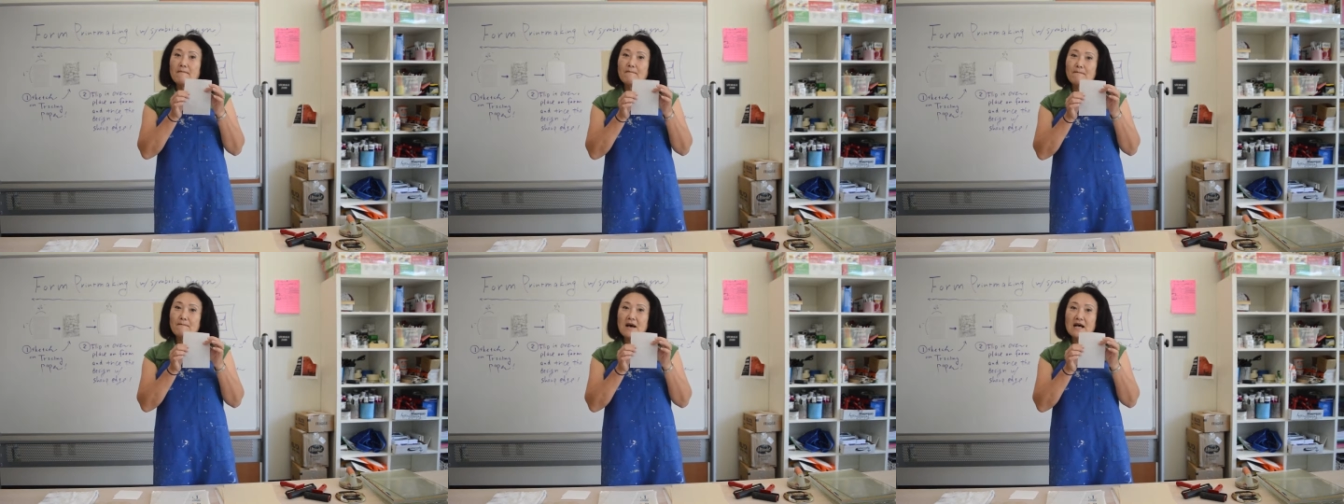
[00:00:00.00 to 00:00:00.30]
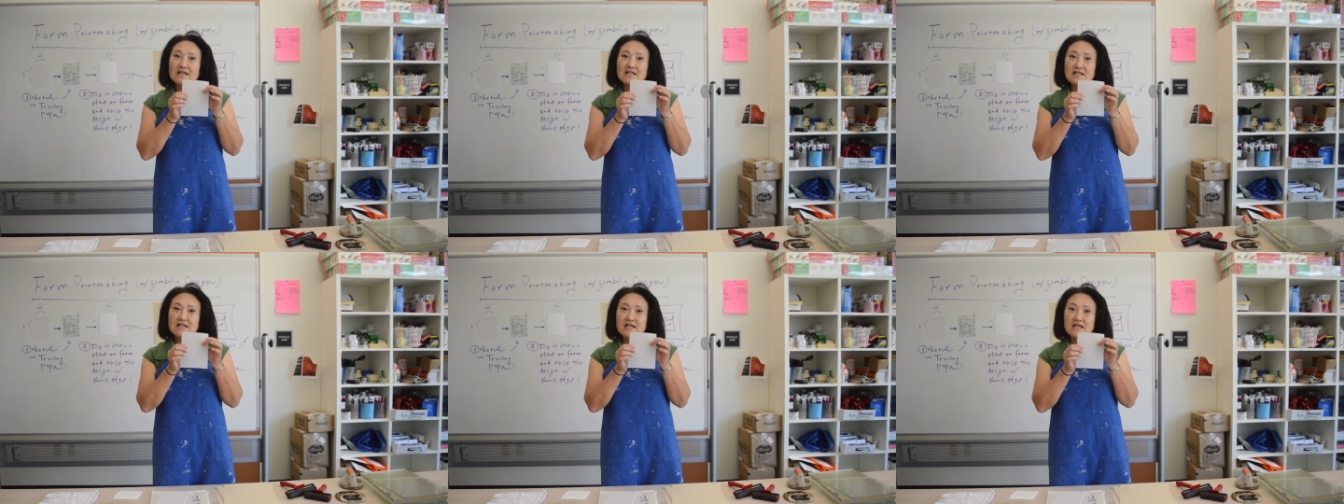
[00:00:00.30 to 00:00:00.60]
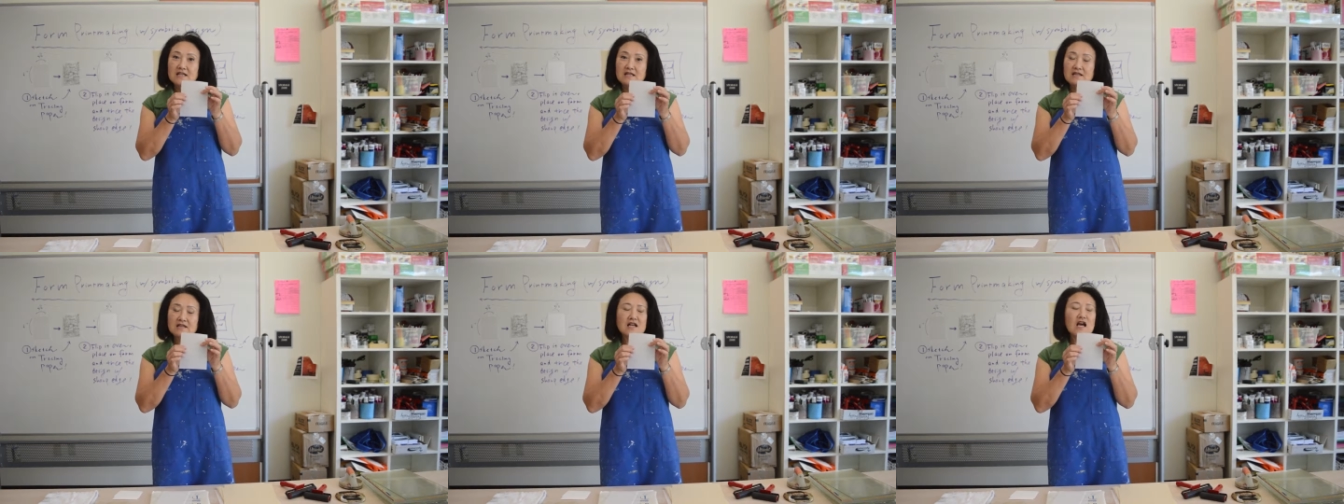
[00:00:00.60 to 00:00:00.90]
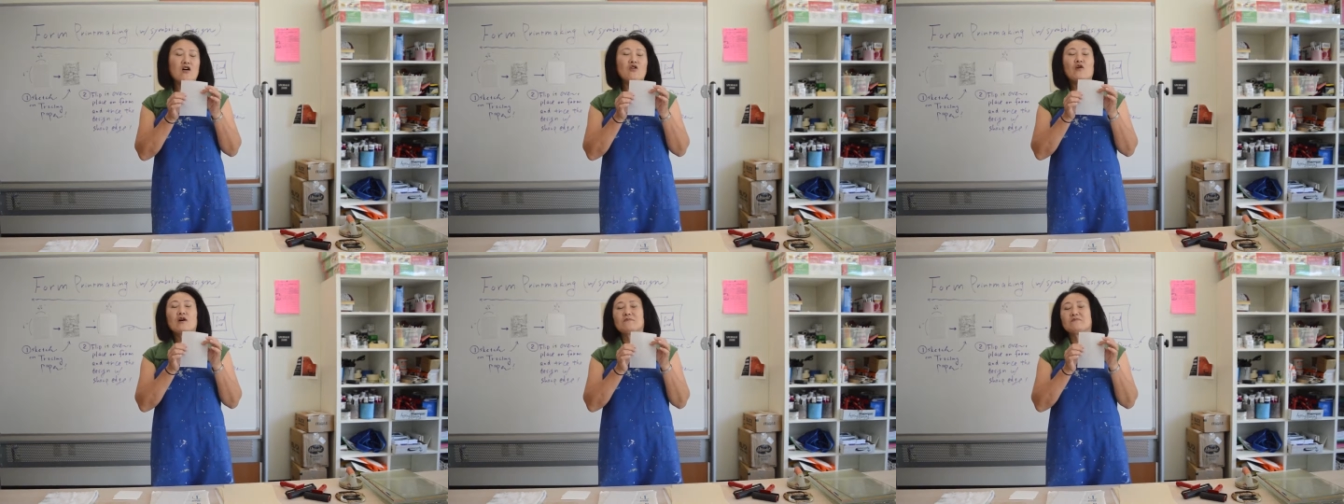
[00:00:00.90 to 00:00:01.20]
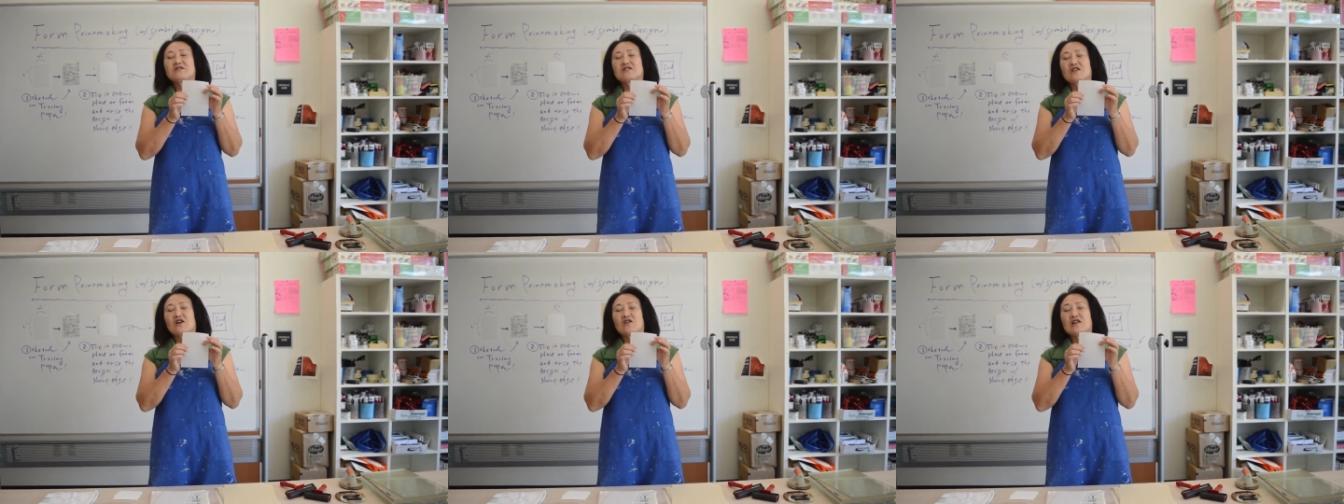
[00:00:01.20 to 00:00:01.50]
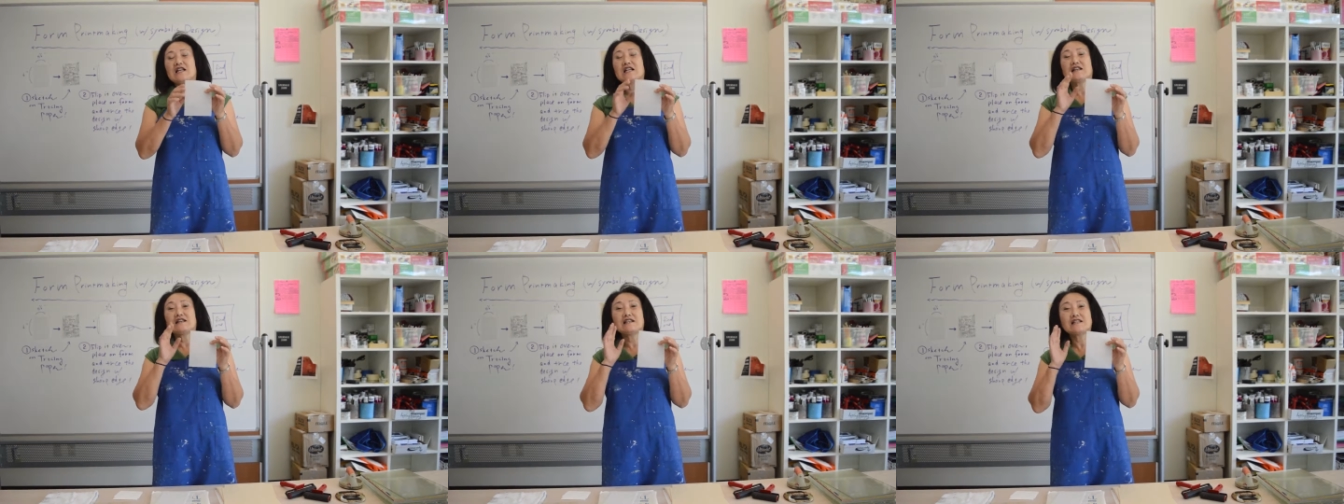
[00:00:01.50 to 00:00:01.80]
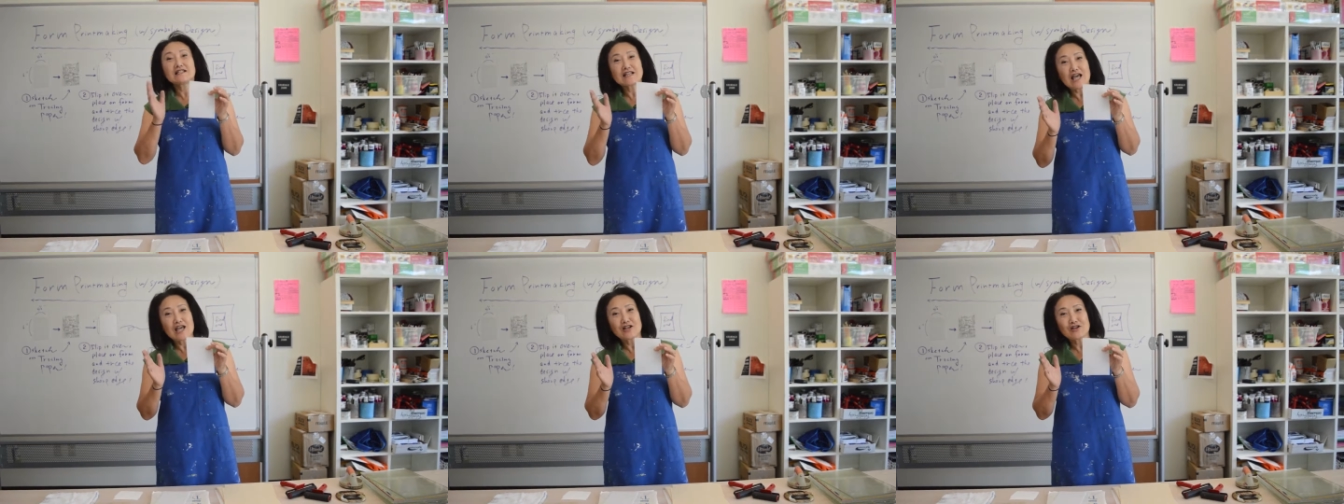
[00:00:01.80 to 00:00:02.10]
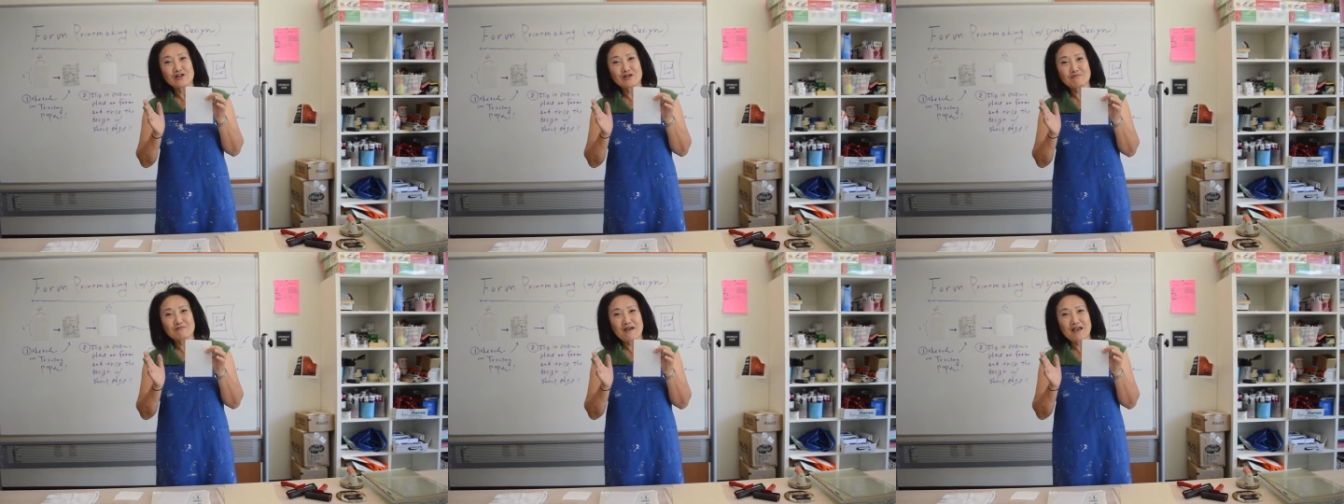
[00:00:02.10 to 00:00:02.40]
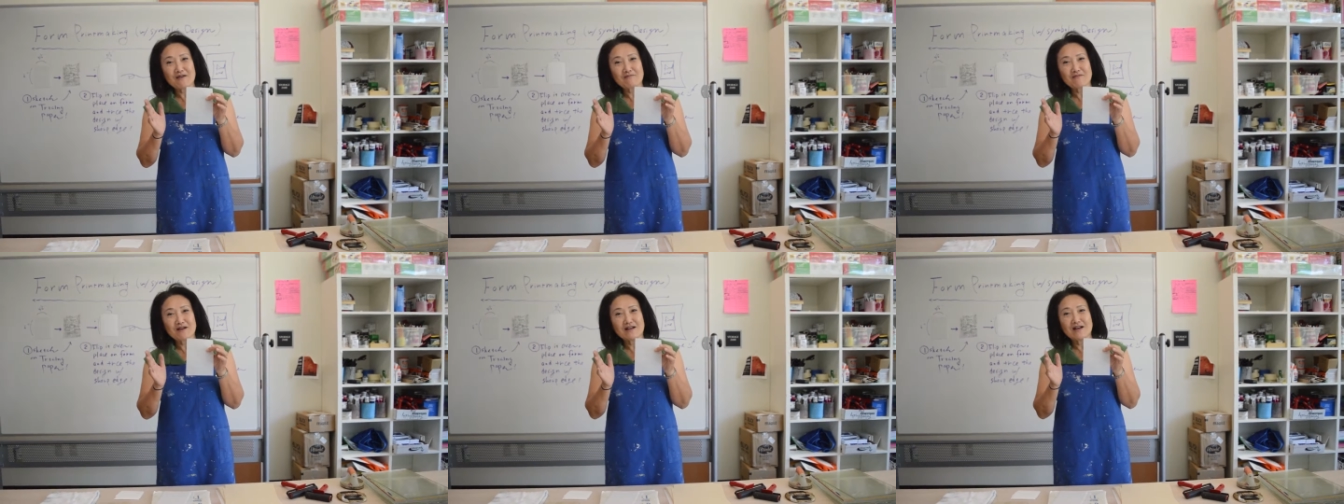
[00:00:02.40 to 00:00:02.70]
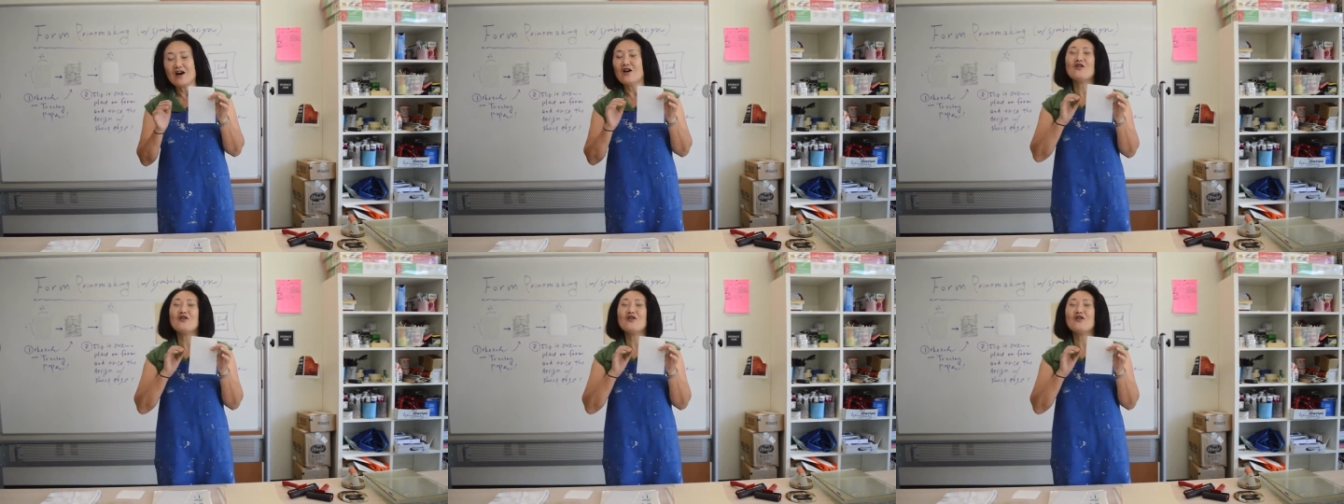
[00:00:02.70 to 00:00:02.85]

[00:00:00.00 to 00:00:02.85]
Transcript: masking, oh, I'm sorry, recycled paper.